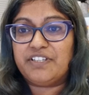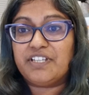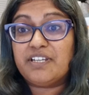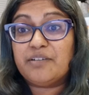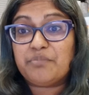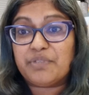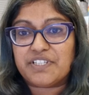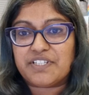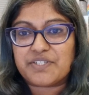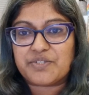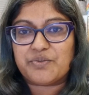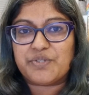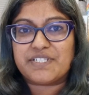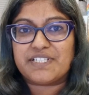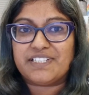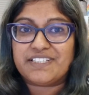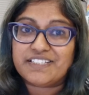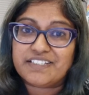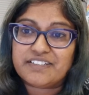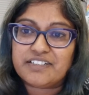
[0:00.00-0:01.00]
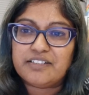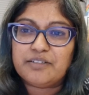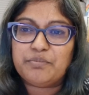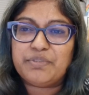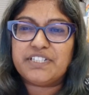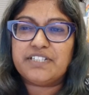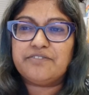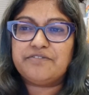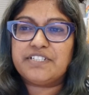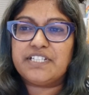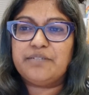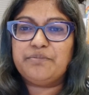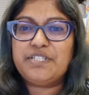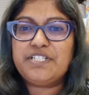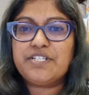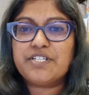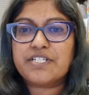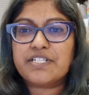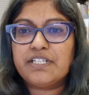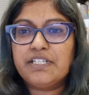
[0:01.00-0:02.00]
that, but there's always a little bit of
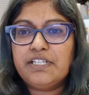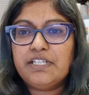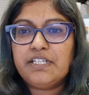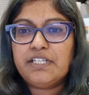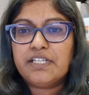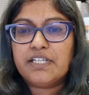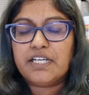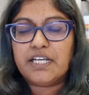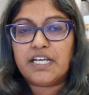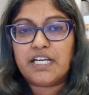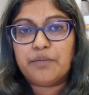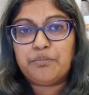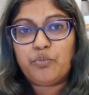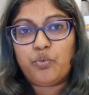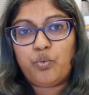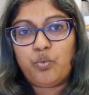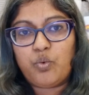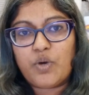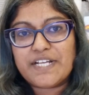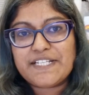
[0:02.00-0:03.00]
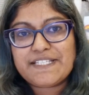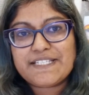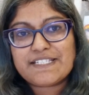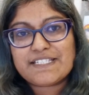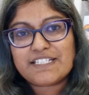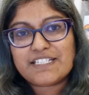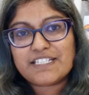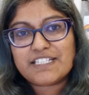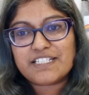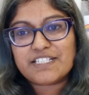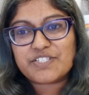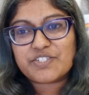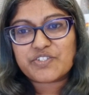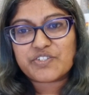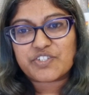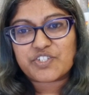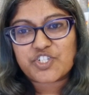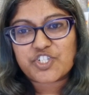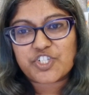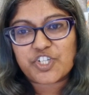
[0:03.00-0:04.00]
damage. Once it
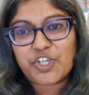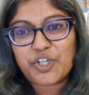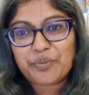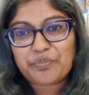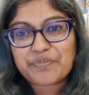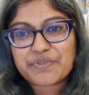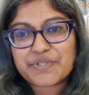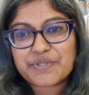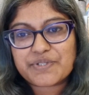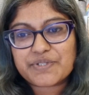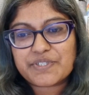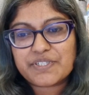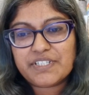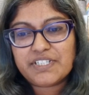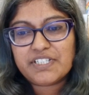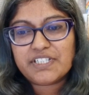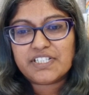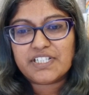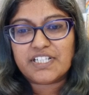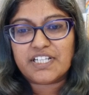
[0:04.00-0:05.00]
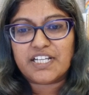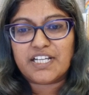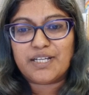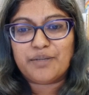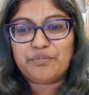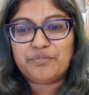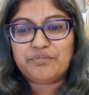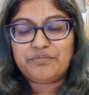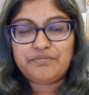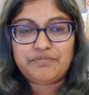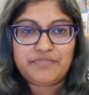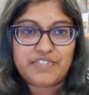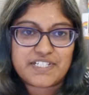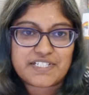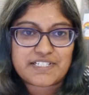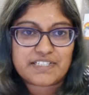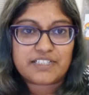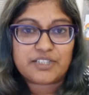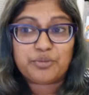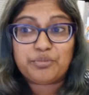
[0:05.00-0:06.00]
hits the shops,
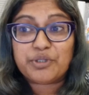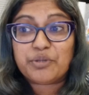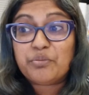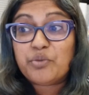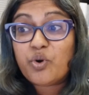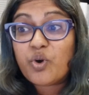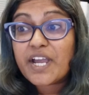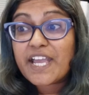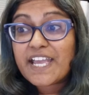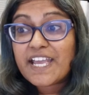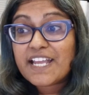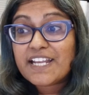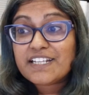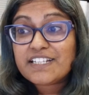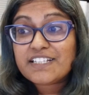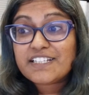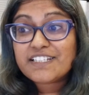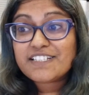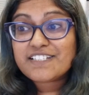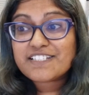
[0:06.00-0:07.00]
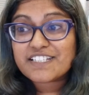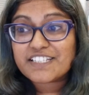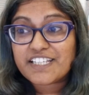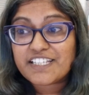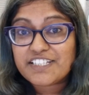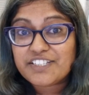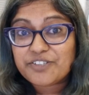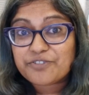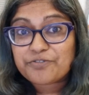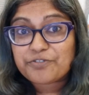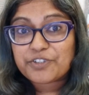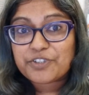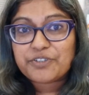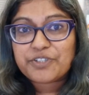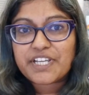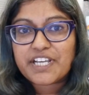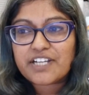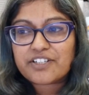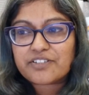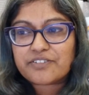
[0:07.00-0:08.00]
there's a little bit more handling to get your
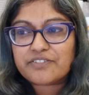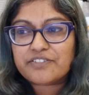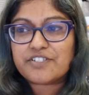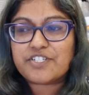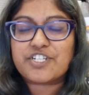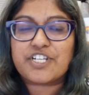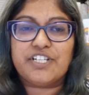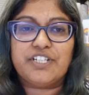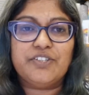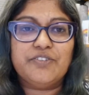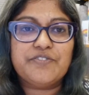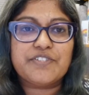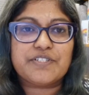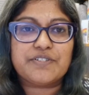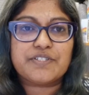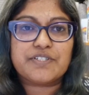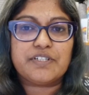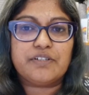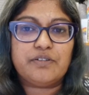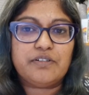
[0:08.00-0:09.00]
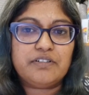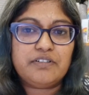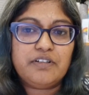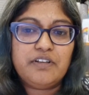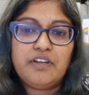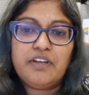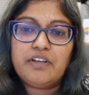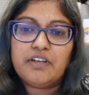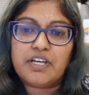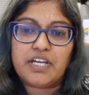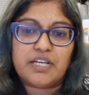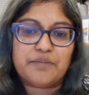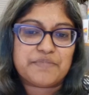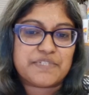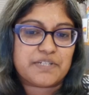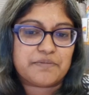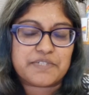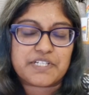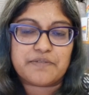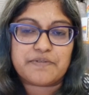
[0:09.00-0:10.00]
food out on the shelves and so
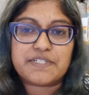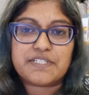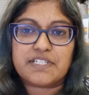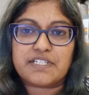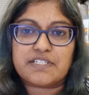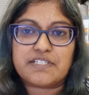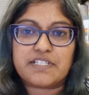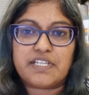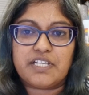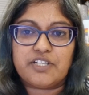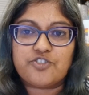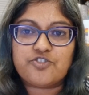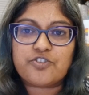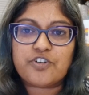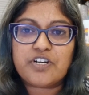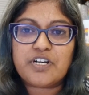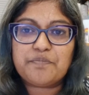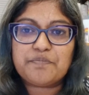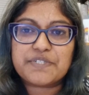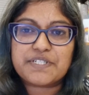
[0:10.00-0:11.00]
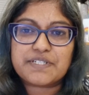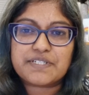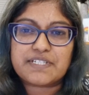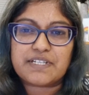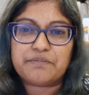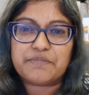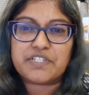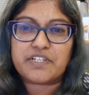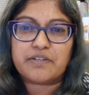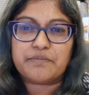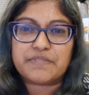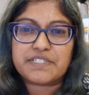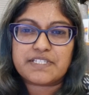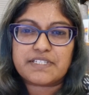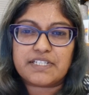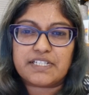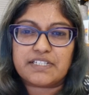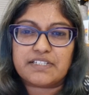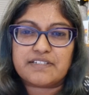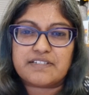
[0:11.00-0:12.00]
on. Sometimes things get dropped,
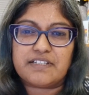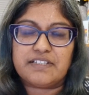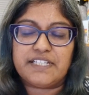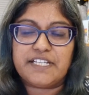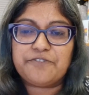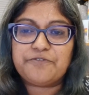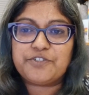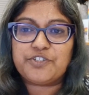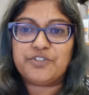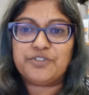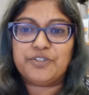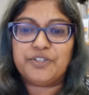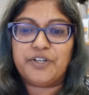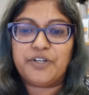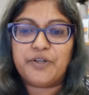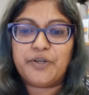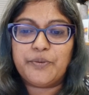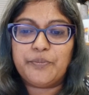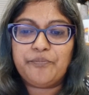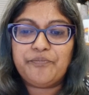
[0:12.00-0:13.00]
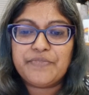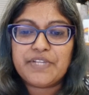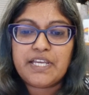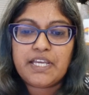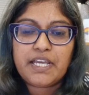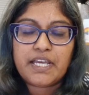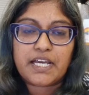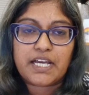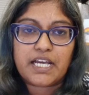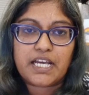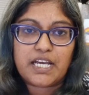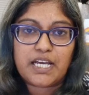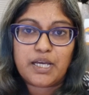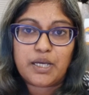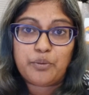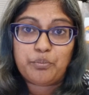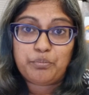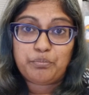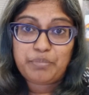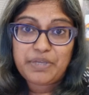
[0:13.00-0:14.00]
sometimes things are left too long.
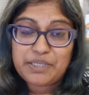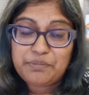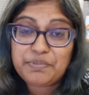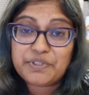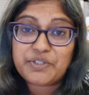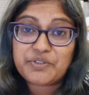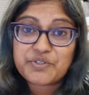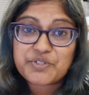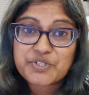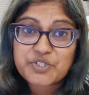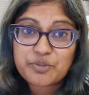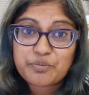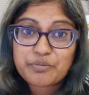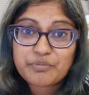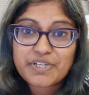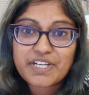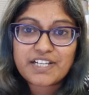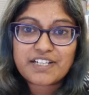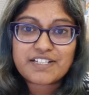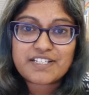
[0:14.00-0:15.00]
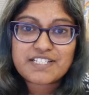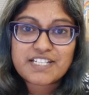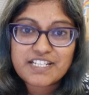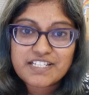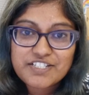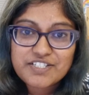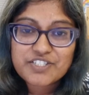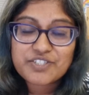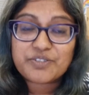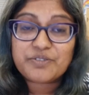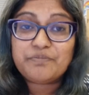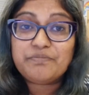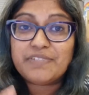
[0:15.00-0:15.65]
People in the supermarket tend to,